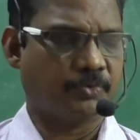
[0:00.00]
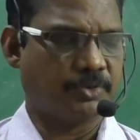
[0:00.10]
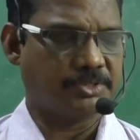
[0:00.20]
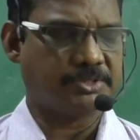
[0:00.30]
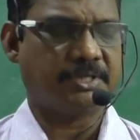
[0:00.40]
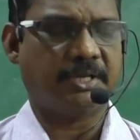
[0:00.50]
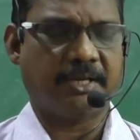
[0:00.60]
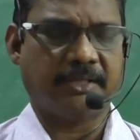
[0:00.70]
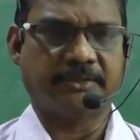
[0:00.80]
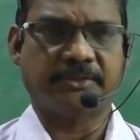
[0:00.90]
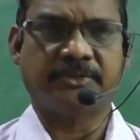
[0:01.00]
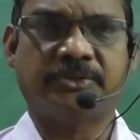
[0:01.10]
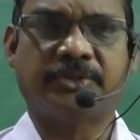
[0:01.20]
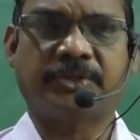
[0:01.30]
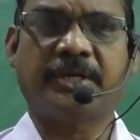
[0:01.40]
original length,
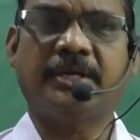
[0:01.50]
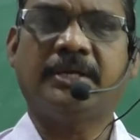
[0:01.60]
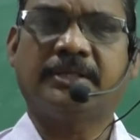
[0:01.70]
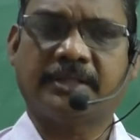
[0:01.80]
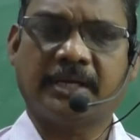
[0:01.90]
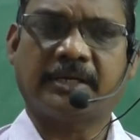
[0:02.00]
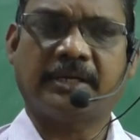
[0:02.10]
okay, that